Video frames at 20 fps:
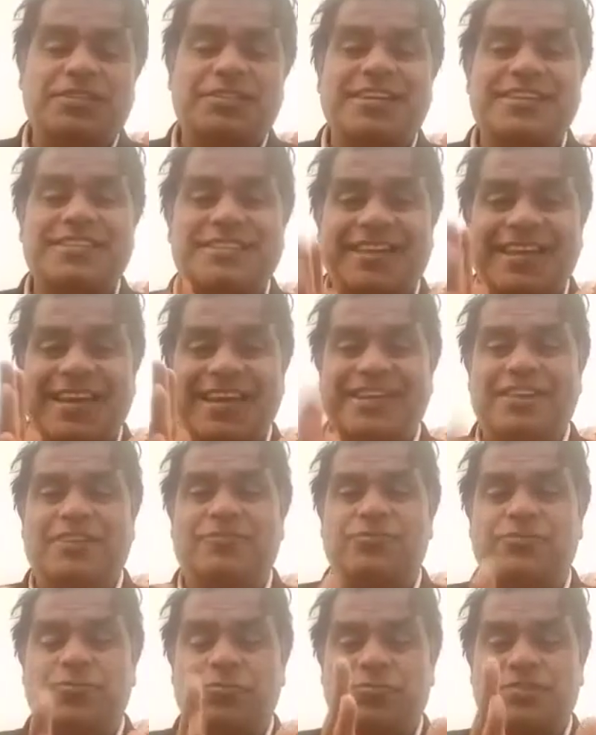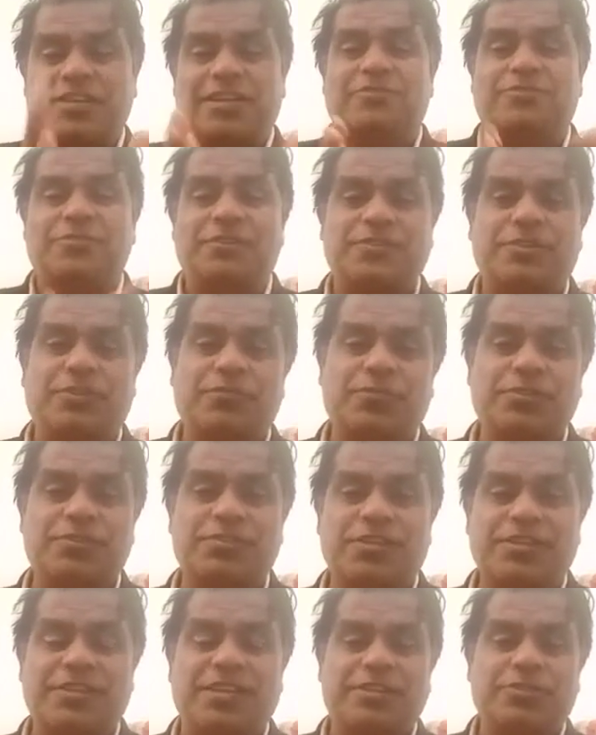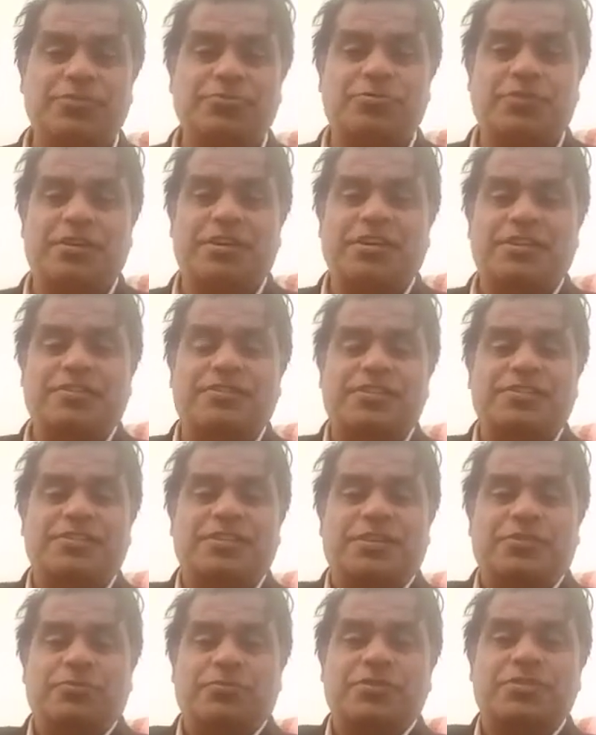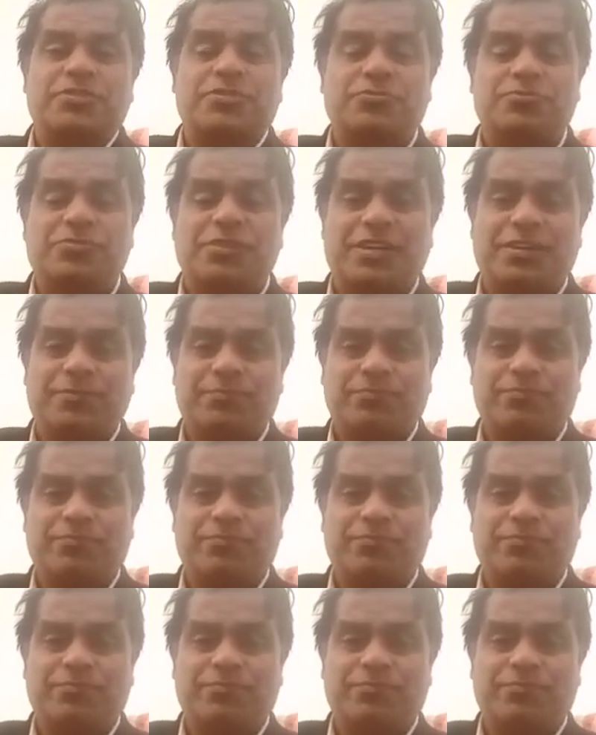is enough to tell visa officer that you are the genuine student.